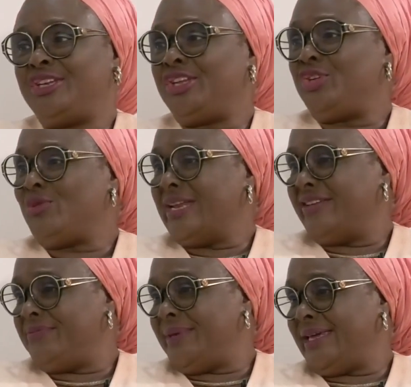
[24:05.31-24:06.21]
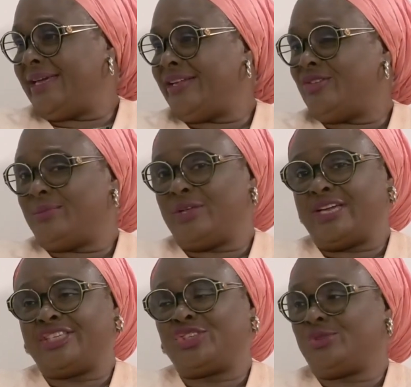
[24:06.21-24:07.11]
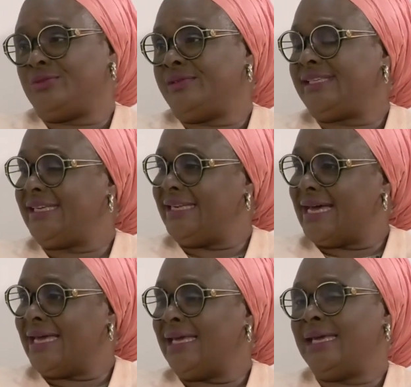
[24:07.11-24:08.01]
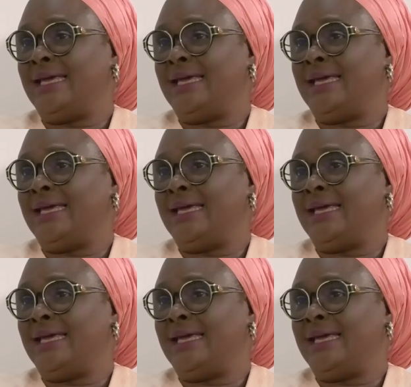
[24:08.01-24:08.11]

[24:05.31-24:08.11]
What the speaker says: the UNFPA, WHO, CEDA,